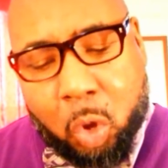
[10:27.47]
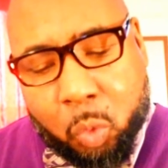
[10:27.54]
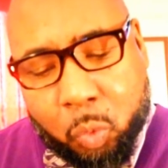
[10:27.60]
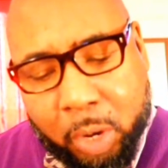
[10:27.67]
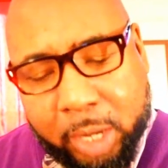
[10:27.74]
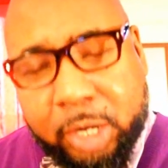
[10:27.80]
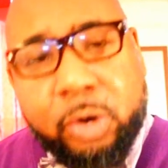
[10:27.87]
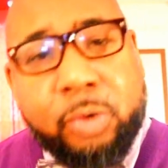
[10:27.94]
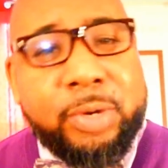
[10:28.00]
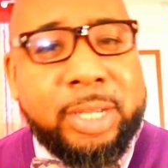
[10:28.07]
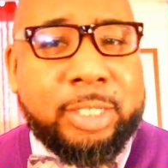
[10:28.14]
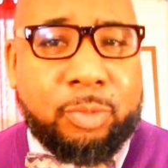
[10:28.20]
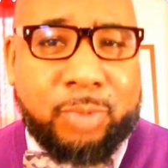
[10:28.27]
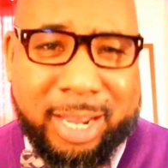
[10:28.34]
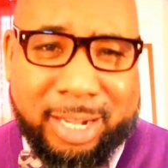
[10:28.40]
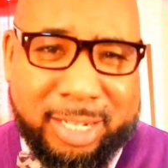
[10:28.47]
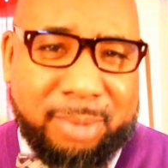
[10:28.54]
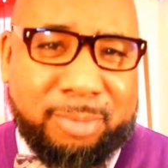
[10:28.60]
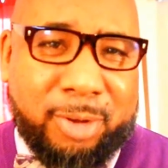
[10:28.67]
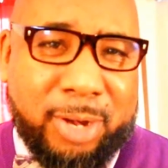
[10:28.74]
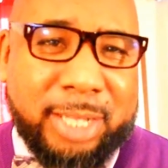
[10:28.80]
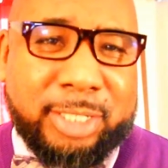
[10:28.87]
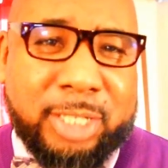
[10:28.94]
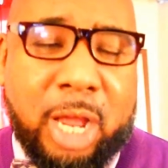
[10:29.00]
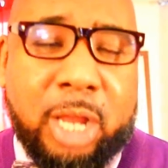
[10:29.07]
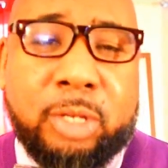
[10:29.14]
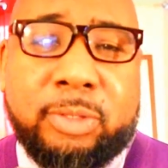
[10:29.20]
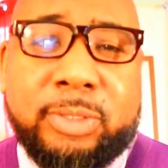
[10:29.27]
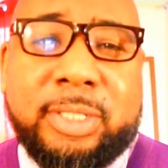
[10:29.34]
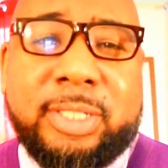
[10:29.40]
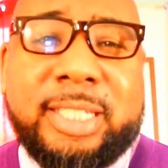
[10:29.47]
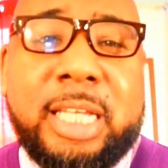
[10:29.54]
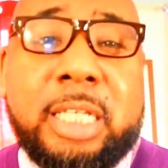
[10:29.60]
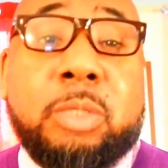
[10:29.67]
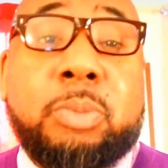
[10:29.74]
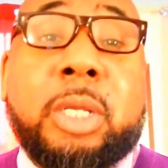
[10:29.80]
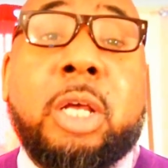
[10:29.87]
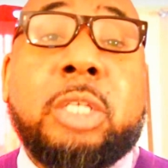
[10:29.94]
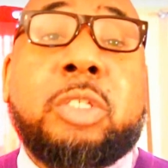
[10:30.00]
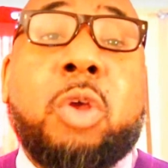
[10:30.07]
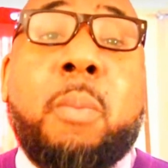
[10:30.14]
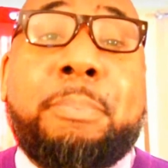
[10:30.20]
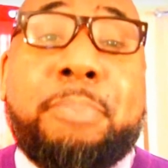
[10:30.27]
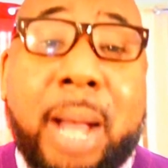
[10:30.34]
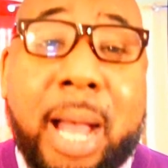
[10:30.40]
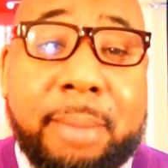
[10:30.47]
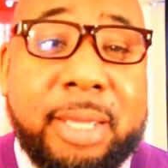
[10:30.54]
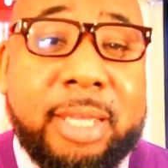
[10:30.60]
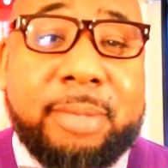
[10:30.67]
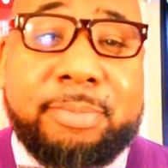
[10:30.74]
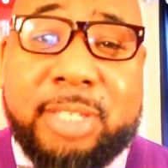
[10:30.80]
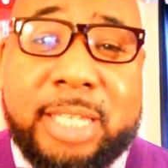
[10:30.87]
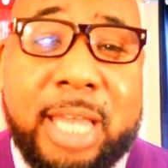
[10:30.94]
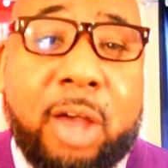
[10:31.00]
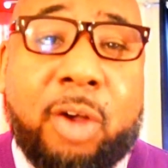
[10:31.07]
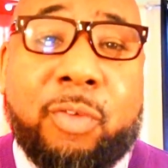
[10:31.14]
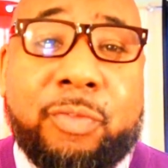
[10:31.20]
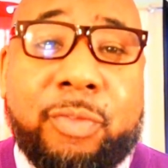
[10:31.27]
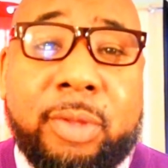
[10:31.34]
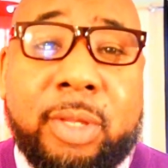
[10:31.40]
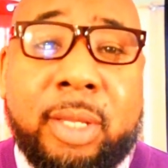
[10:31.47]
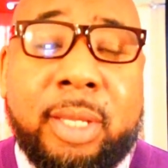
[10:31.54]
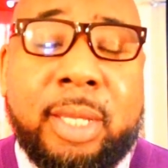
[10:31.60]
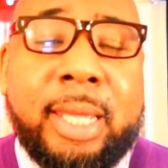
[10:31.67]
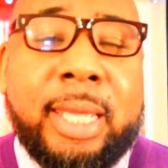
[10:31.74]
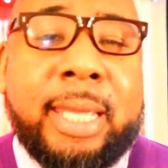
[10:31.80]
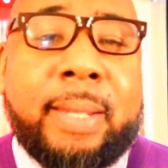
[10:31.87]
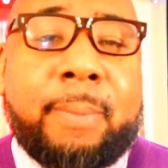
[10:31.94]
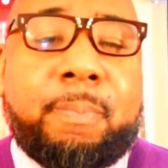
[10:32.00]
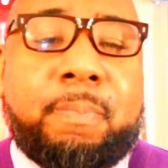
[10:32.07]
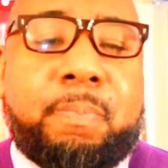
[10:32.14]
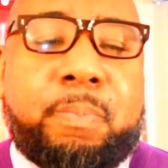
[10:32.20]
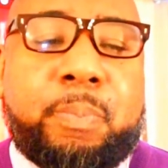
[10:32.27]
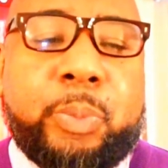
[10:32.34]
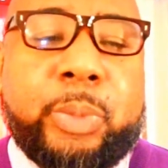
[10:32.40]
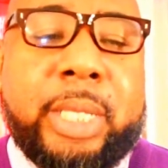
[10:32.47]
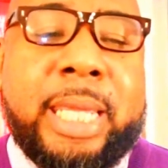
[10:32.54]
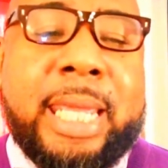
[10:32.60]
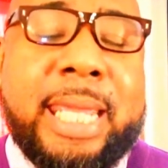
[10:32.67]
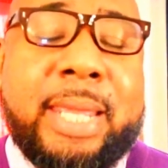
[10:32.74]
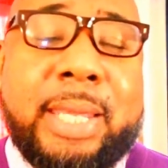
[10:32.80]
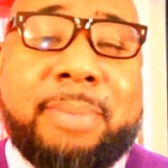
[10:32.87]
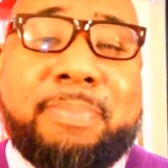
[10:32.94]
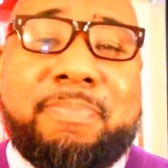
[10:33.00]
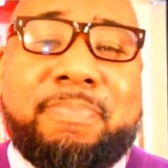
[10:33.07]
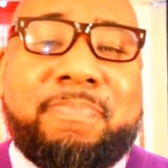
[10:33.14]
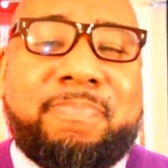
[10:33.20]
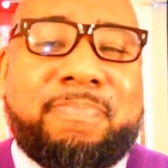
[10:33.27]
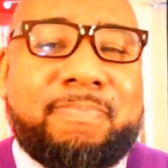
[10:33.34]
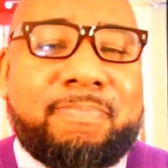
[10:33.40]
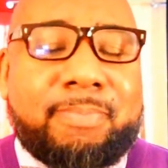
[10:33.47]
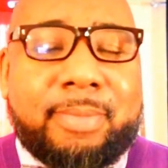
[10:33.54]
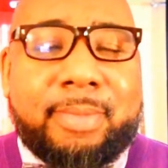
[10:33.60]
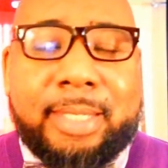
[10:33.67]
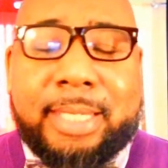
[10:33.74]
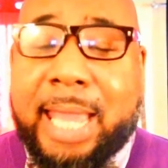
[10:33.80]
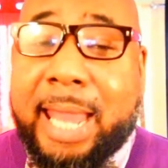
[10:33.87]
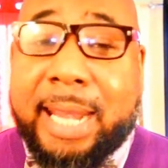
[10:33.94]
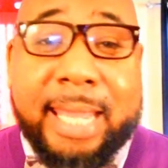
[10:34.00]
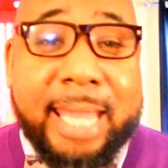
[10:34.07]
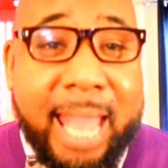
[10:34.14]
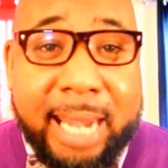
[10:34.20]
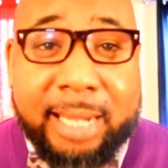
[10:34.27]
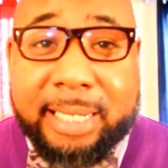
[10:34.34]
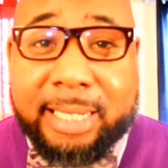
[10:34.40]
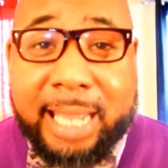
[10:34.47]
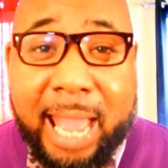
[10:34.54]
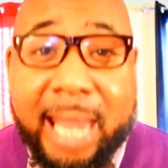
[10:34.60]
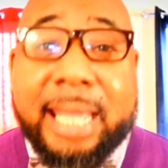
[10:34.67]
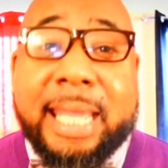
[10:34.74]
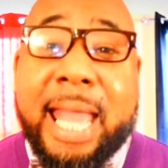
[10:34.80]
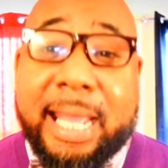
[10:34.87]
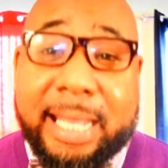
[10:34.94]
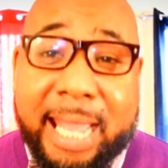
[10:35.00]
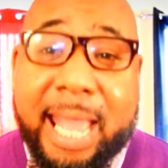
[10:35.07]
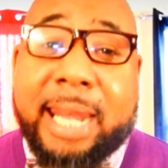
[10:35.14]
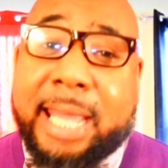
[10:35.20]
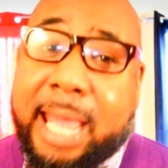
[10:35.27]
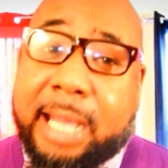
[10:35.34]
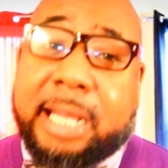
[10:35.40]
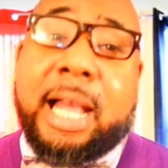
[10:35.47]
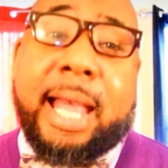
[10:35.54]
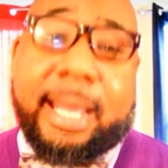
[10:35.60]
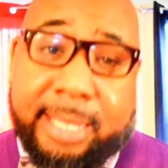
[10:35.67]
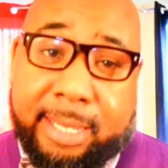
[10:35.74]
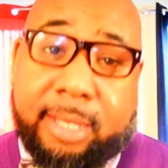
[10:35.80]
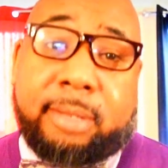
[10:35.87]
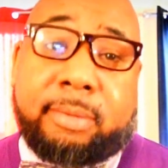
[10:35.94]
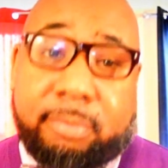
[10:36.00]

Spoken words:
One of the reasons why Democrats started losing seats because Obama himself, he kind of got cocky.